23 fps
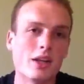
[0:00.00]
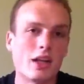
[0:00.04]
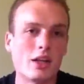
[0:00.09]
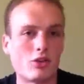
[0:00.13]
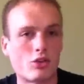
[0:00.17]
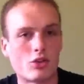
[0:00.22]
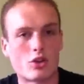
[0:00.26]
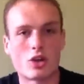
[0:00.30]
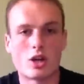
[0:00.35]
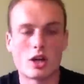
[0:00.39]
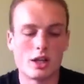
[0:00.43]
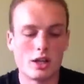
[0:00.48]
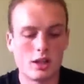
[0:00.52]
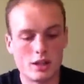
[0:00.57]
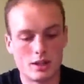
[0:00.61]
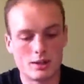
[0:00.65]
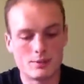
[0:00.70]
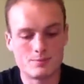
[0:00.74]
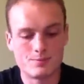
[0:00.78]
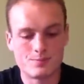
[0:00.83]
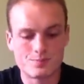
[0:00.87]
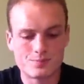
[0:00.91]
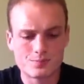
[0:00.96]
That's kind
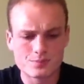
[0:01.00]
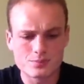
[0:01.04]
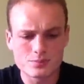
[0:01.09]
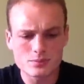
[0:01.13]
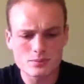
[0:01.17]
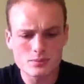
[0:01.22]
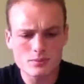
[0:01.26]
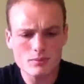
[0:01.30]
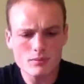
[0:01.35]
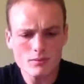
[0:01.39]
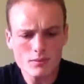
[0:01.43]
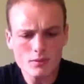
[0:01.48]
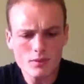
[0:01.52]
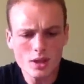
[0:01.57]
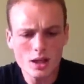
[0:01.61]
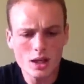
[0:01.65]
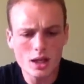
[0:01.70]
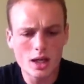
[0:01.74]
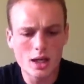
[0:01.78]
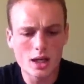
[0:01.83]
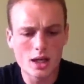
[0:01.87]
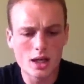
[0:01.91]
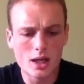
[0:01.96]
of
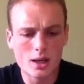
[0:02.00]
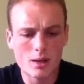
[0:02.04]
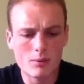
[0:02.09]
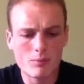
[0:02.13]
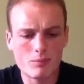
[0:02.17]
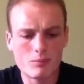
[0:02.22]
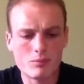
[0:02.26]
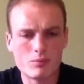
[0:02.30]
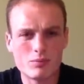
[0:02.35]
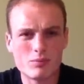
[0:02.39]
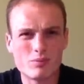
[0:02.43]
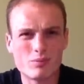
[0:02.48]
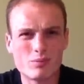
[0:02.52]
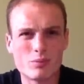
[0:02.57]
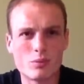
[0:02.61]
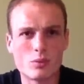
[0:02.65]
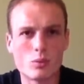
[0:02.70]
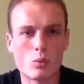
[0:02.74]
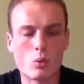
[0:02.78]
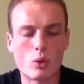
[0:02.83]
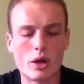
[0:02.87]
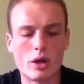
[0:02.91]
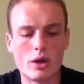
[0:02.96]
um,
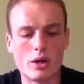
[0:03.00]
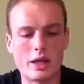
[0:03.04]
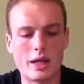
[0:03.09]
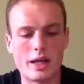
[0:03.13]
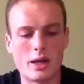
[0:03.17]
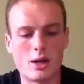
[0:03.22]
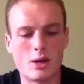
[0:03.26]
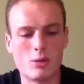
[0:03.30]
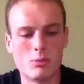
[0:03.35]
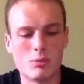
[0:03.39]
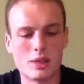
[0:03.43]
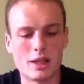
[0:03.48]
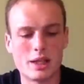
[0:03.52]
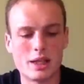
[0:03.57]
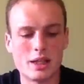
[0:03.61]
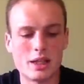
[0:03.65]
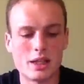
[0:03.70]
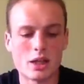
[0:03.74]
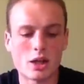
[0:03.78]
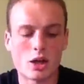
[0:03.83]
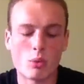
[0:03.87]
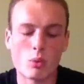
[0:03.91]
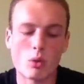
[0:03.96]
where how I'm leaning.